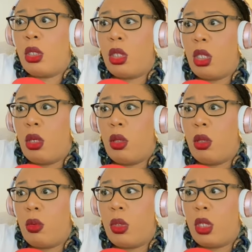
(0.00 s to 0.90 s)
They
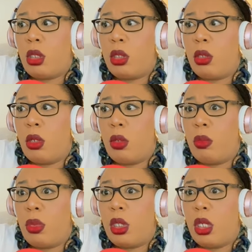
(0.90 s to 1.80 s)
always
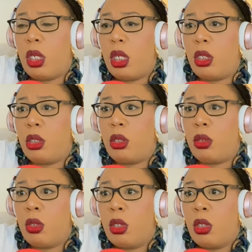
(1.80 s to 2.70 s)
come behind
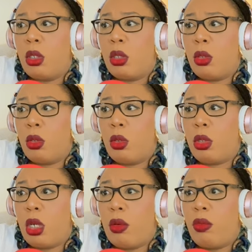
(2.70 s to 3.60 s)
you.
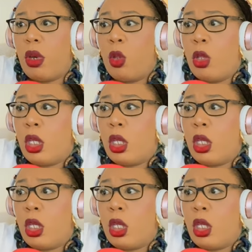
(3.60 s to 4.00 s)
Look around.